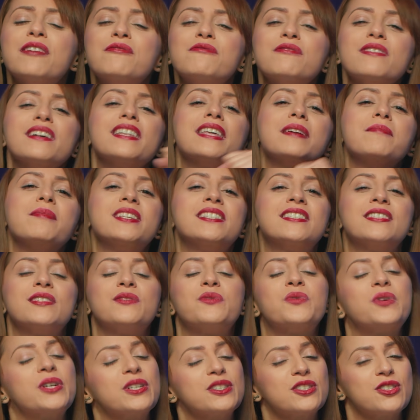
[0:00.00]
really means the
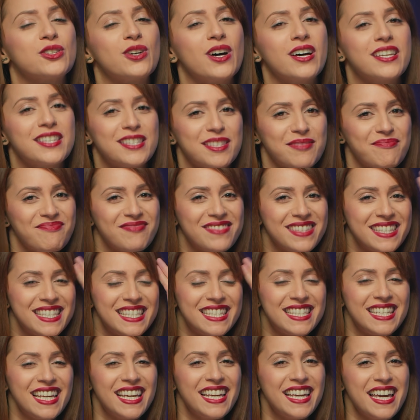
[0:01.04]
world to us.
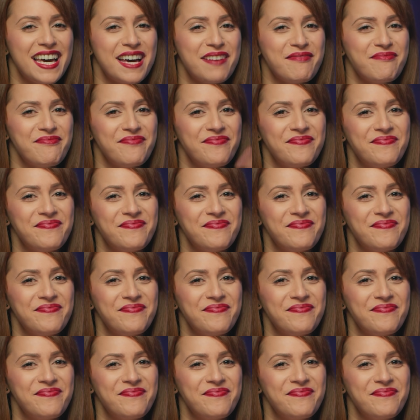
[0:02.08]
See ya!